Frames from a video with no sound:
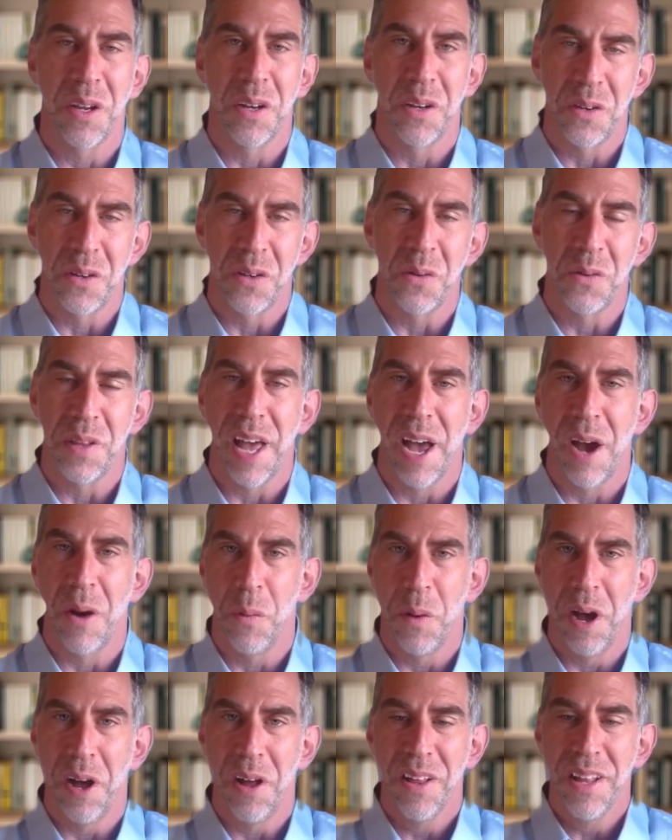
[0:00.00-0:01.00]
do that
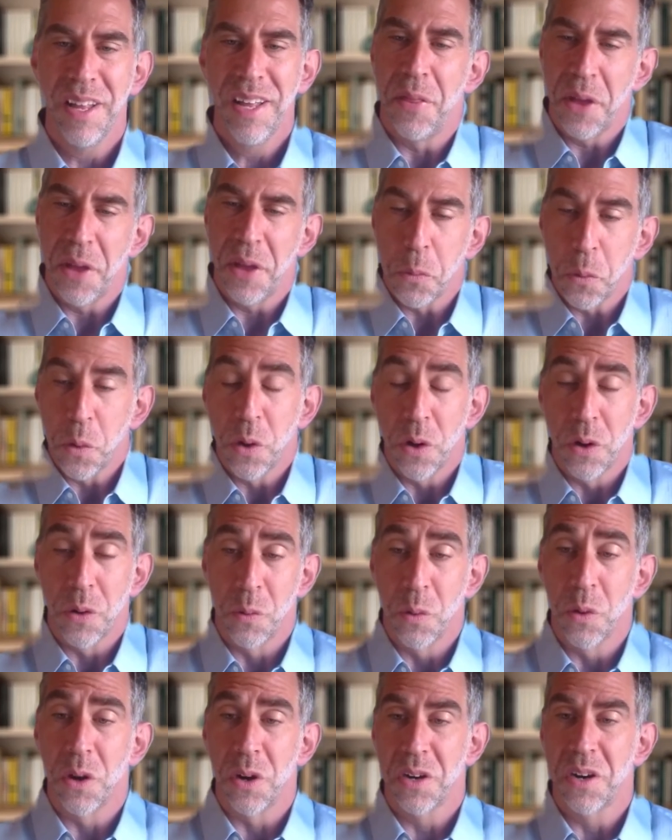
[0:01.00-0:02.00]
well, then
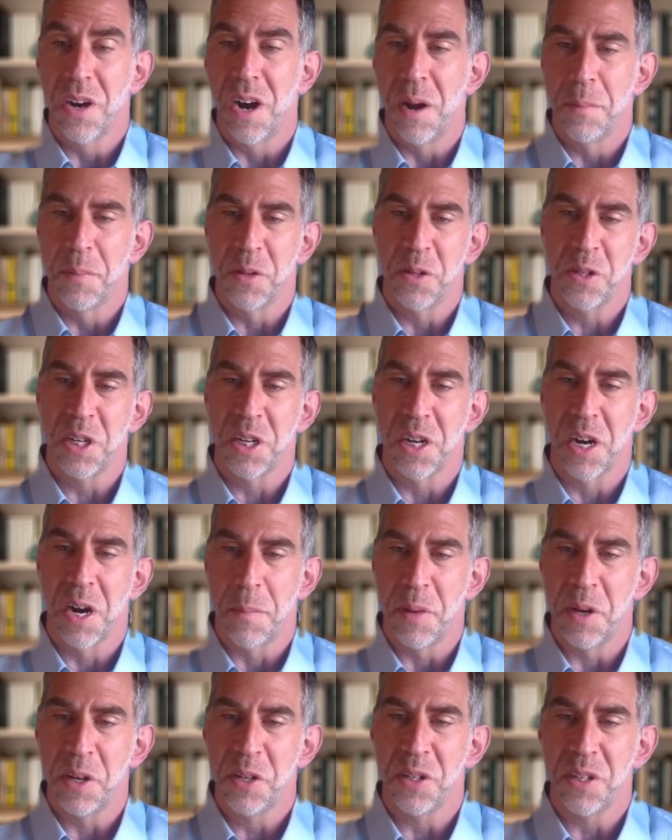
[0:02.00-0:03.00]
we're accomplishing our
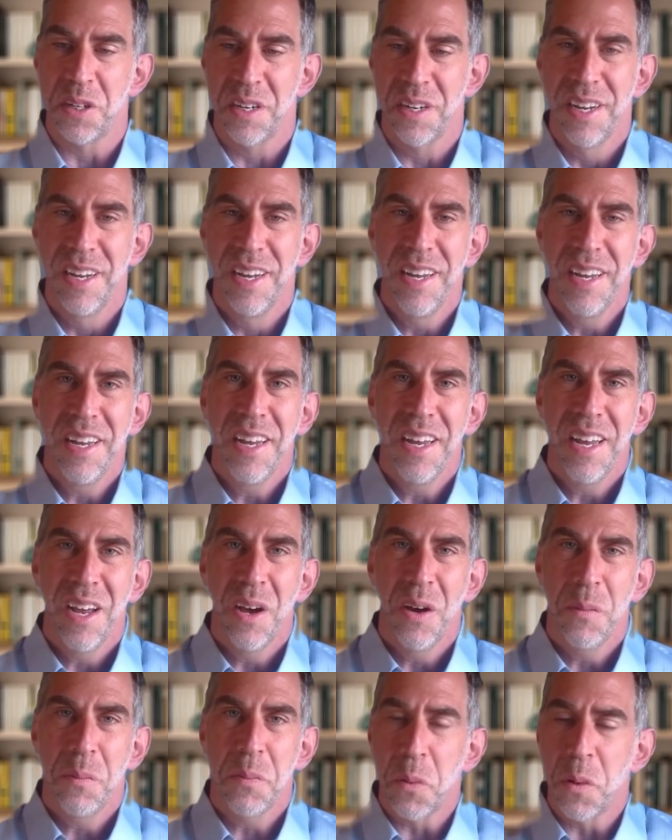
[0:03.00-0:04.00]
mission.
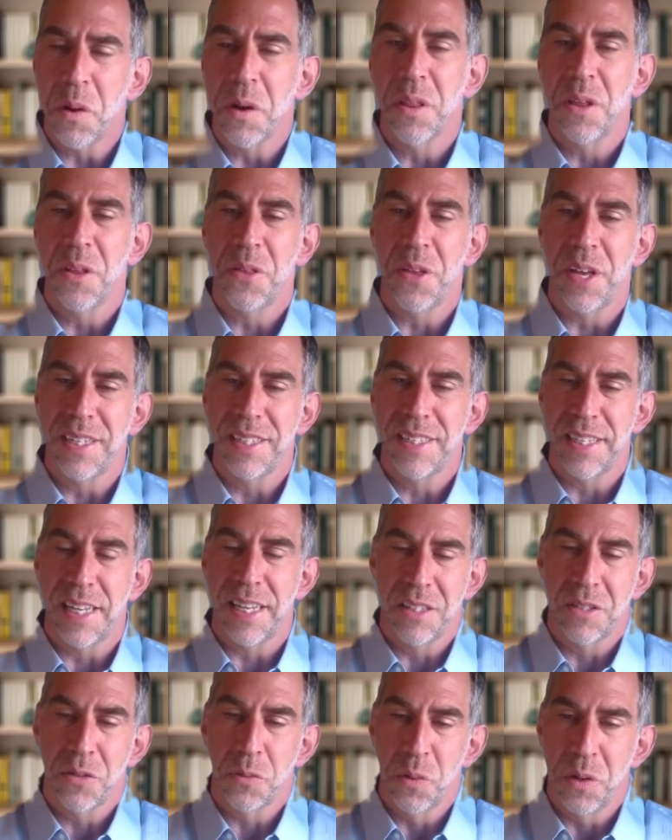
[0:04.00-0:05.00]
But one of the things
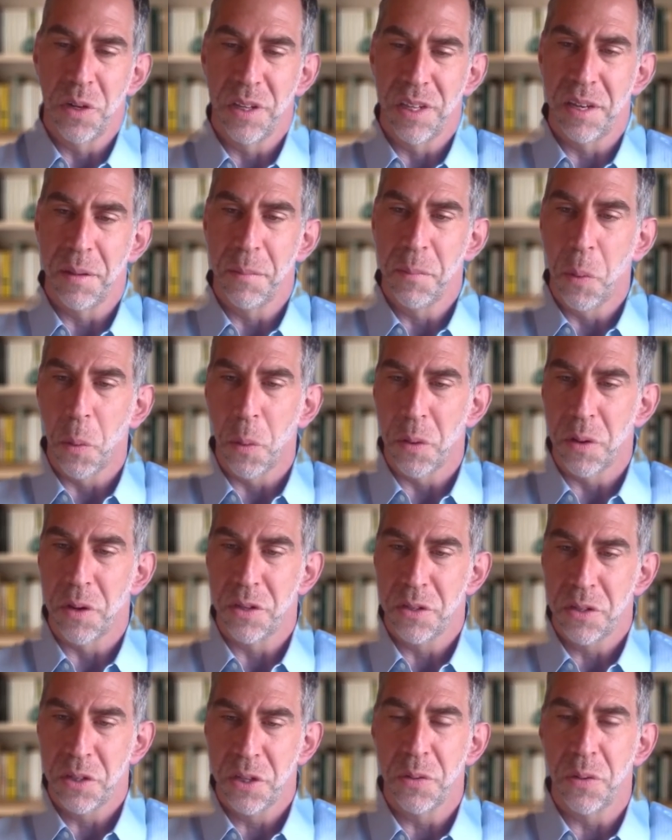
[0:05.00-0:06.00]
that's really
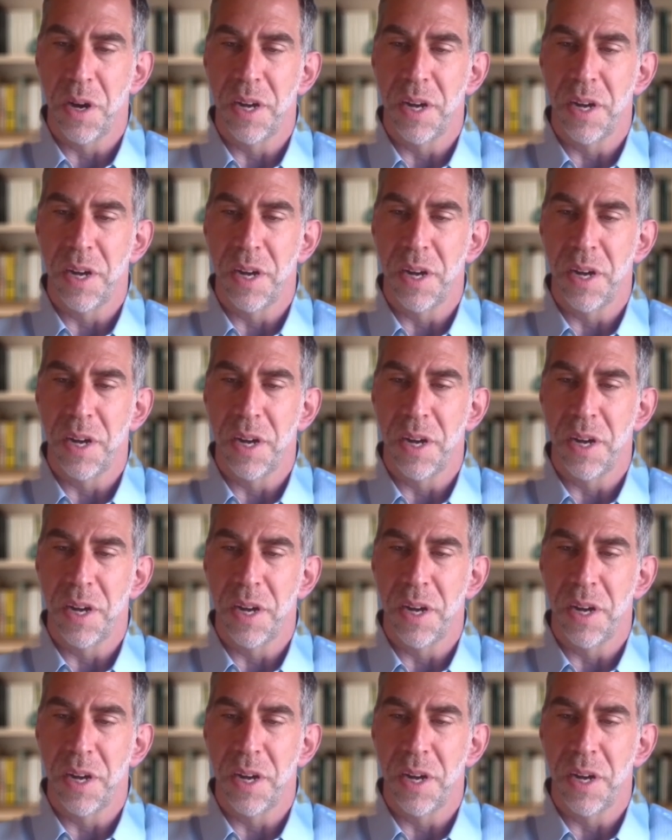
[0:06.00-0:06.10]
important to